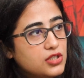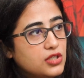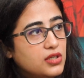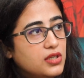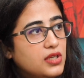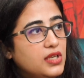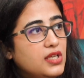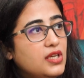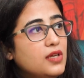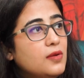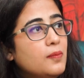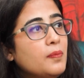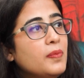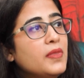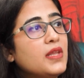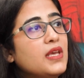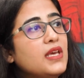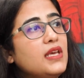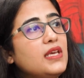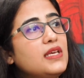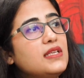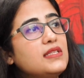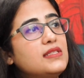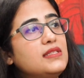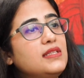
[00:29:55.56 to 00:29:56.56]
journey,
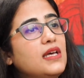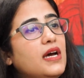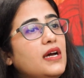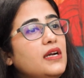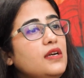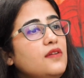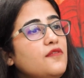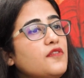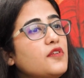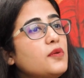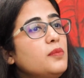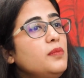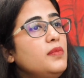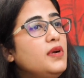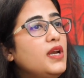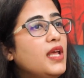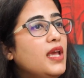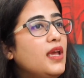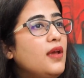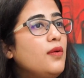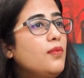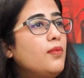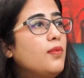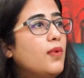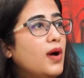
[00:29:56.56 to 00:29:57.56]
is that from
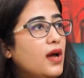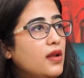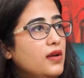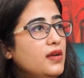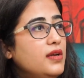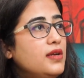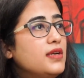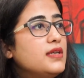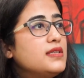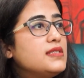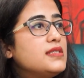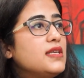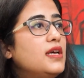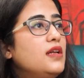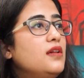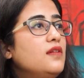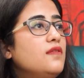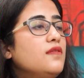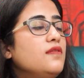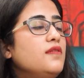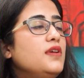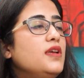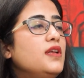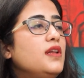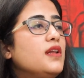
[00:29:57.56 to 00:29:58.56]
day one
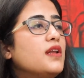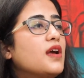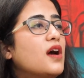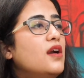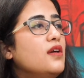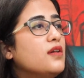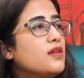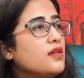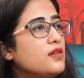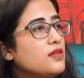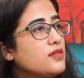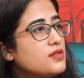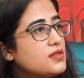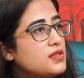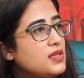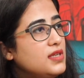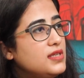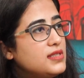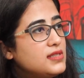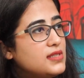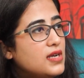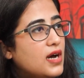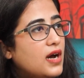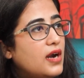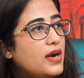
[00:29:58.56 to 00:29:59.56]
itself, we'll continuously
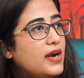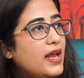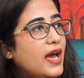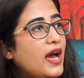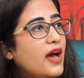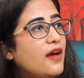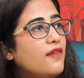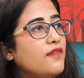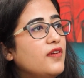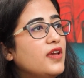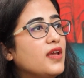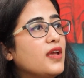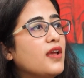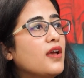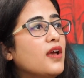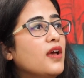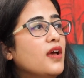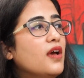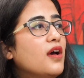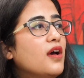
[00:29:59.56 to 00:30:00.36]
start having,